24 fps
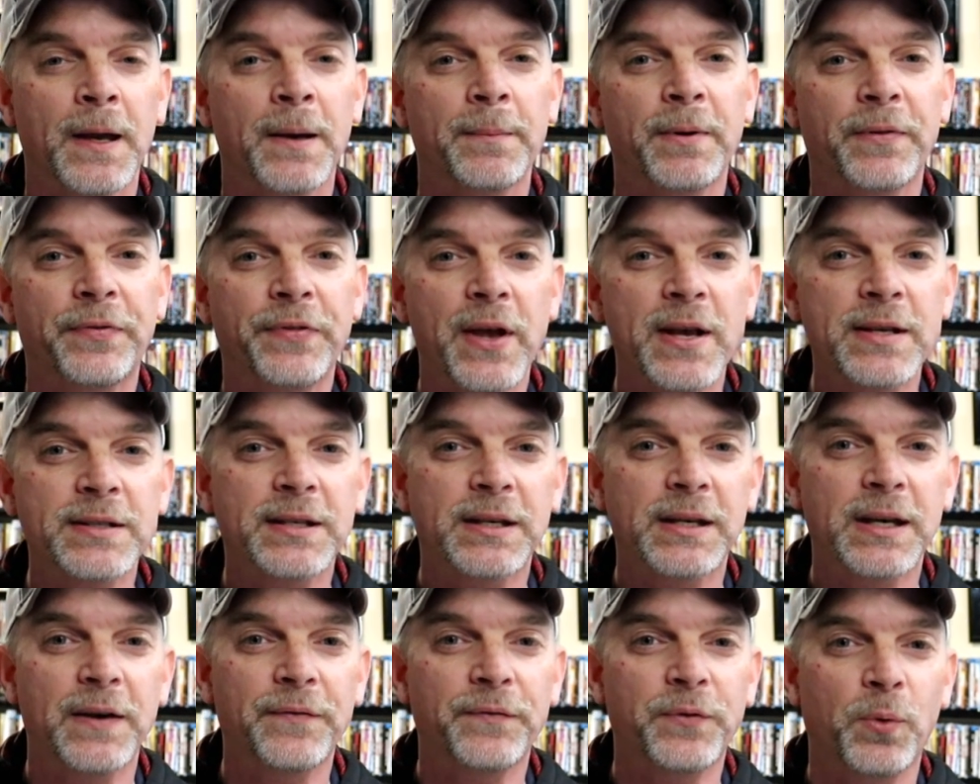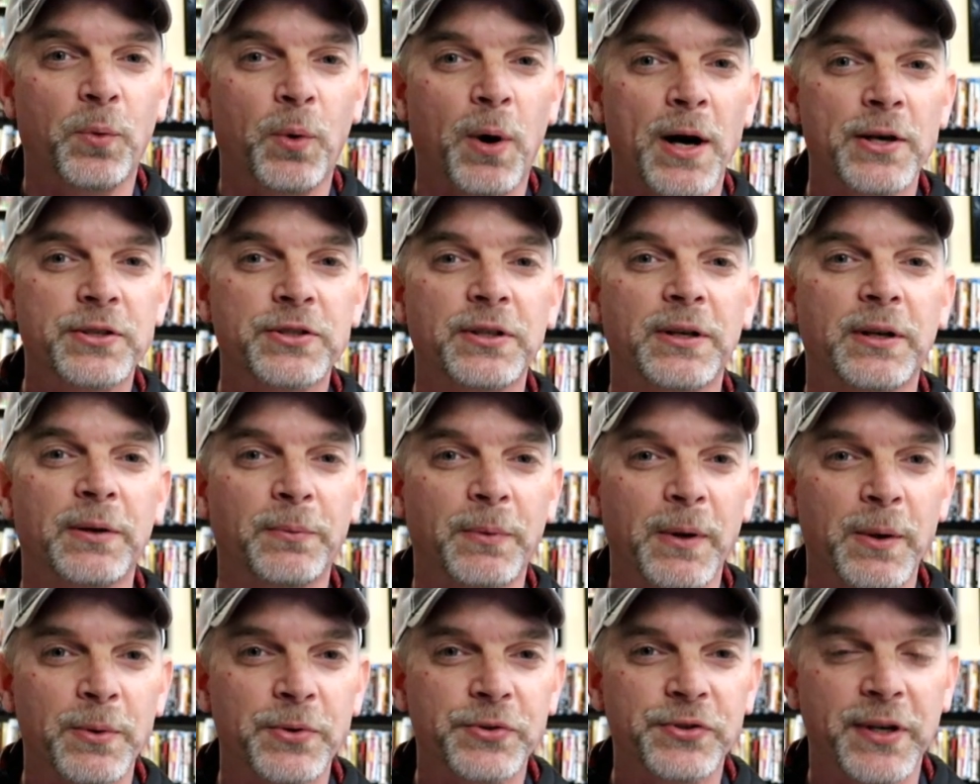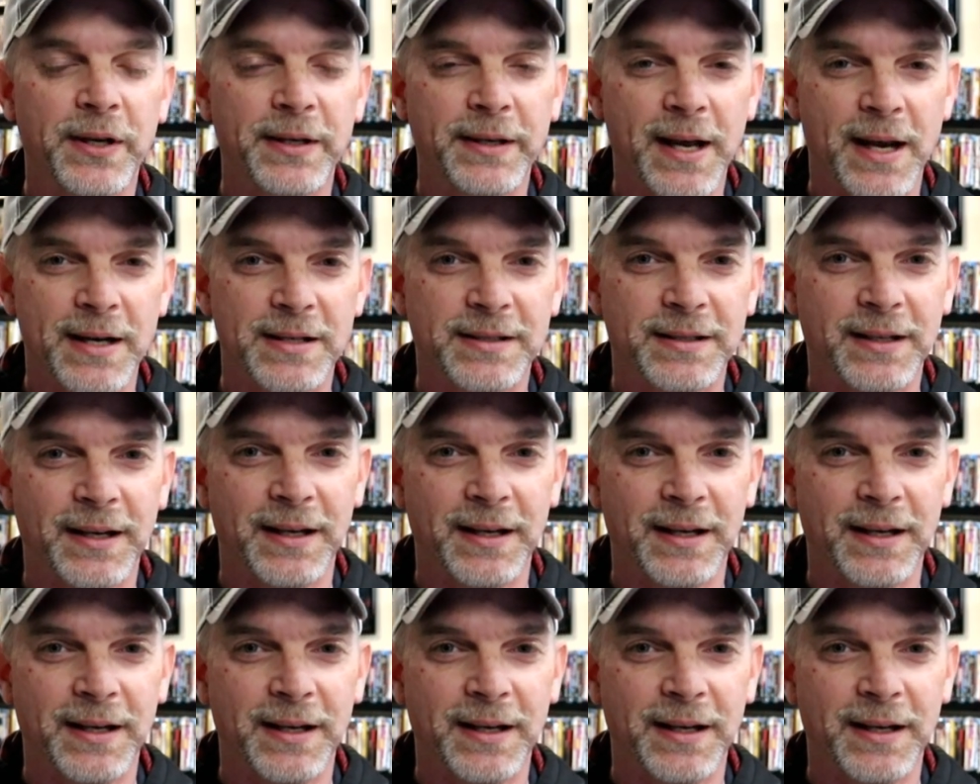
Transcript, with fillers: But thanks again for watching, and we will see you next